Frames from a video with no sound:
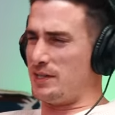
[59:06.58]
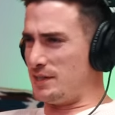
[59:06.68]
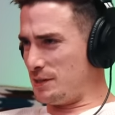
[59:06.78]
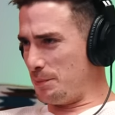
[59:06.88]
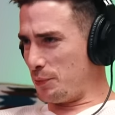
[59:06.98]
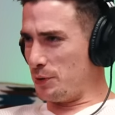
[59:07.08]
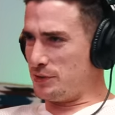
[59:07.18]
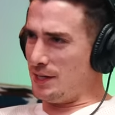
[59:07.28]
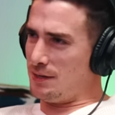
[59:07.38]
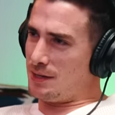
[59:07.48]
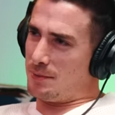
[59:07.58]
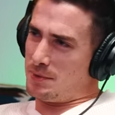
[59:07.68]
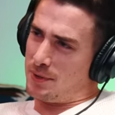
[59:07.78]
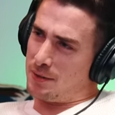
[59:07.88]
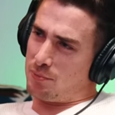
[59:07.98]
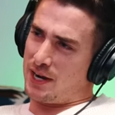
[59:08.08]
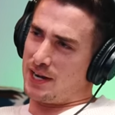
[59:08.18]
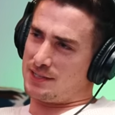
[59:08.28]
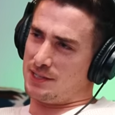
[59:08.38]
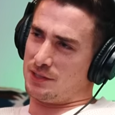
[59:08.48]
wait, is this the protein gummy bear
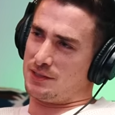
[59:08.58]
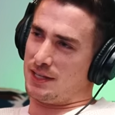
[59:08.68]
brand I see on